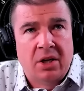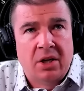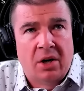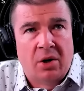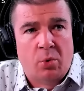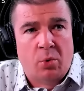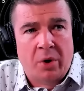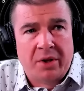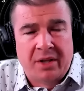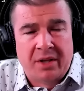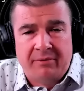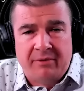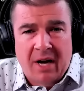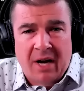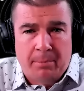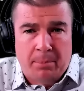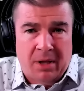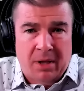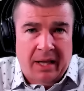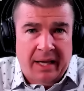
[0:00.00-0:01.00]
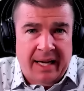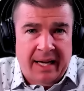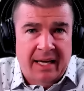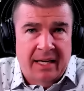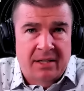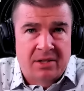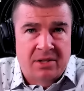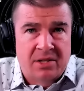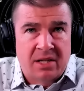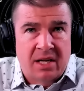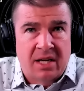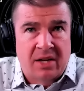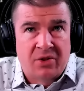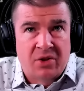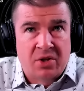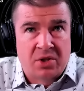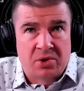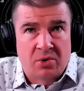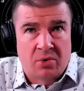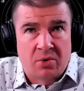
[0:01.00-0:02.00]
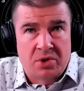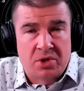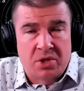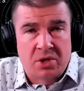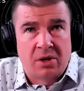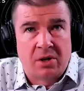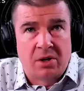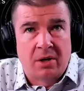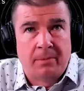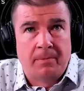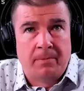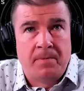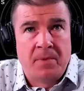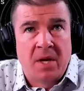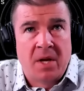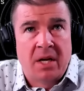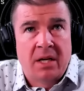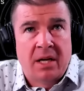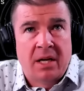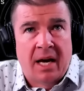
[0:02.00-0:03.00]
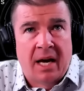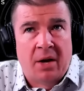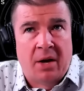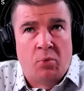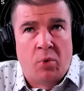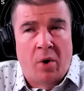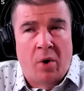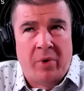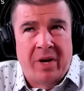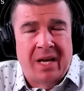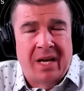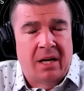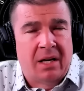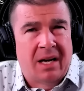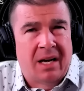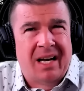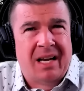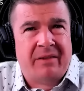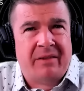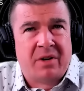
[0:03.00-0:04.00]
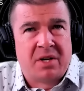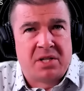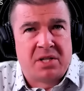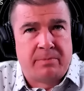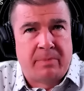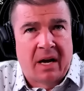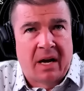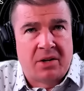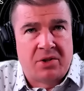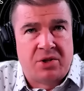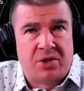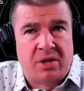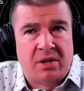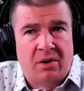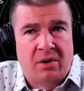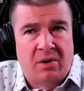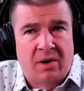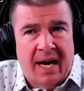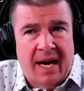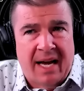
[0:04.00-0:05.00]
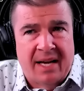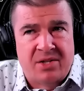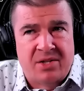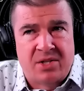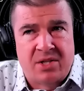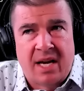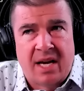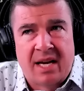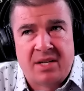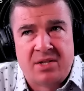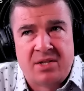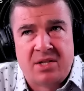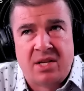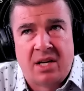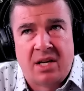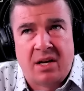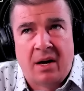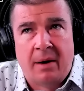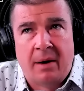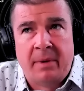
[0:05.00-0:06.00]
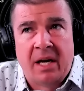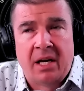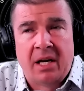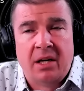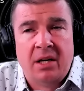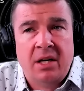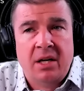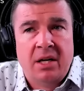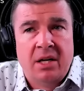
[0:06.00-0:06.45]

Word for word: uh, what they've got planned in the short term, and what we can kind of expect here as as the coming